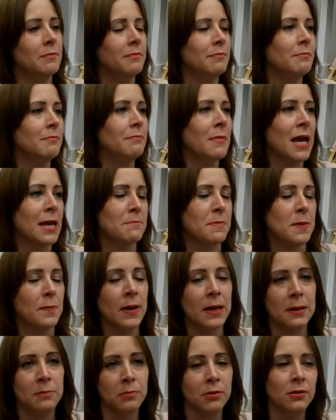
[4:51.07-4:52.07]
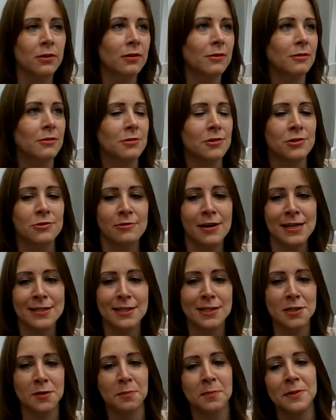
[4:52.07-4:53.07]
maybe people
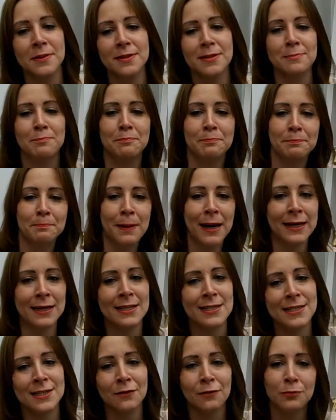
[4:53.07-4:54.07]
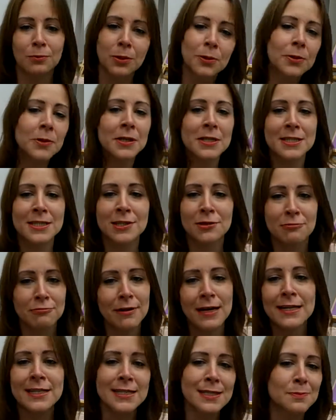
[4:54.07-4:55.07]
dressed up as packets of Walker's
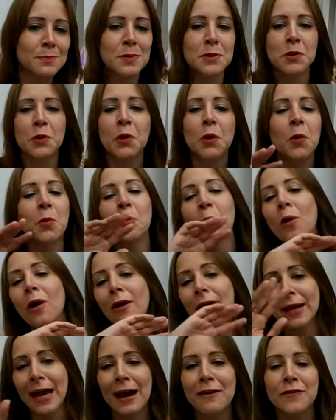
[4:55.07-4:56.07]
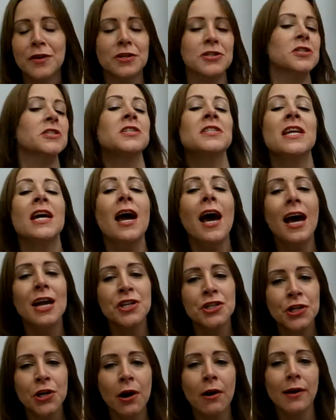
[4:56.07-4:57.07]
crisps or whatever, just
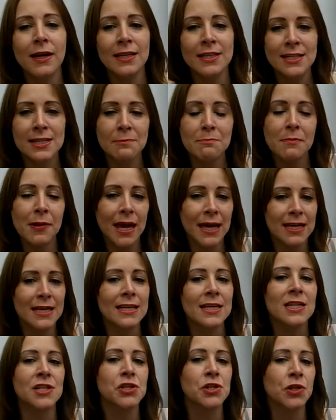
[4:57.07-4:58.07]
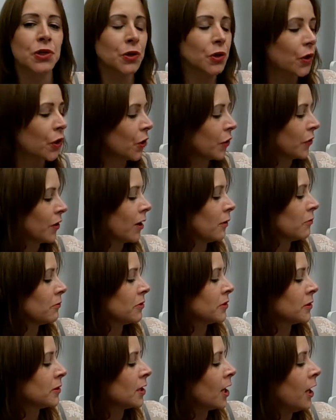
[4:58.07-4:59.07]
trying to make sure that
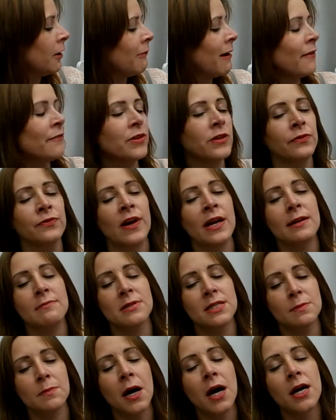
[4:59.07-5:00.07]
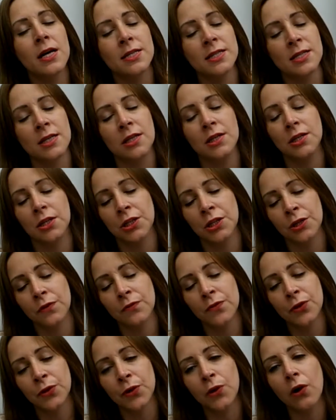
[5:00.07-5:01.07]
whoever the famous person you
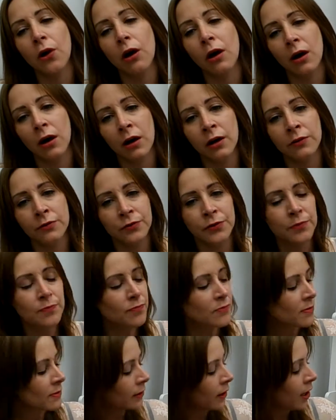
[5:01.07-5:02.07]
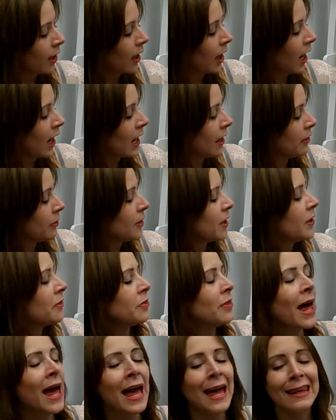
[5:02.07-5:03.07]
thought of, that
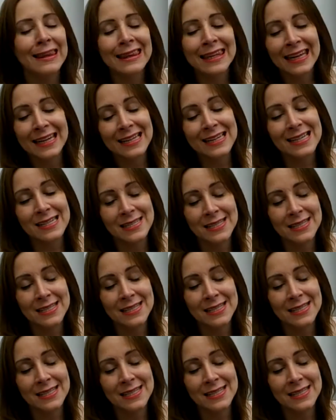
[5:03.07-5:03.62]
they're linked